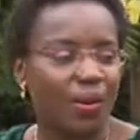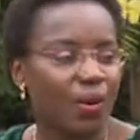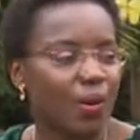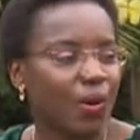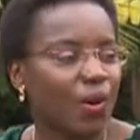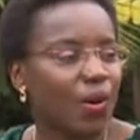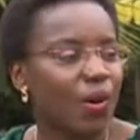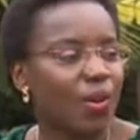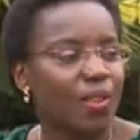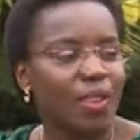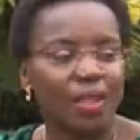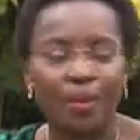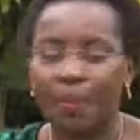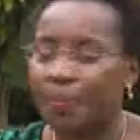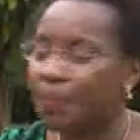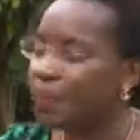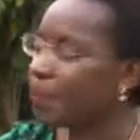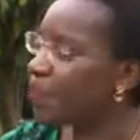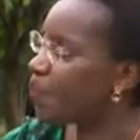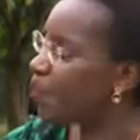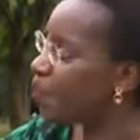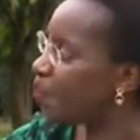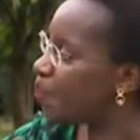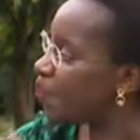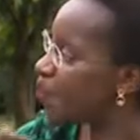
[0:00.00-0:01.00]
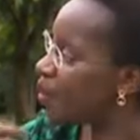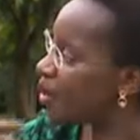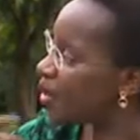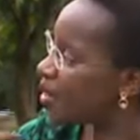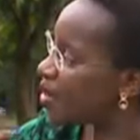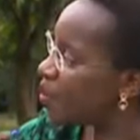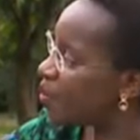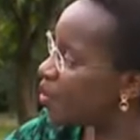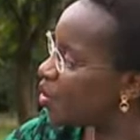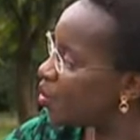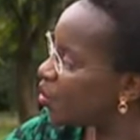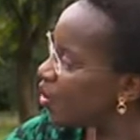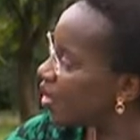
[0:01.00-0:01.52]
all the
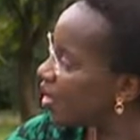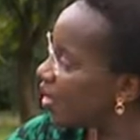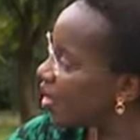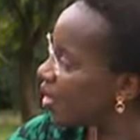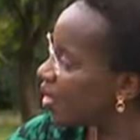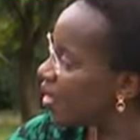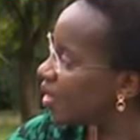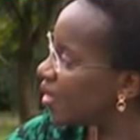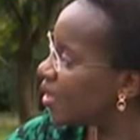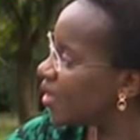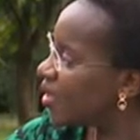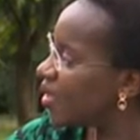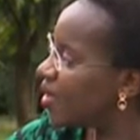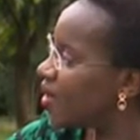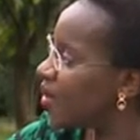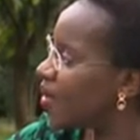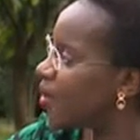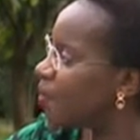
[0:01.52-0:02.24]
immunity.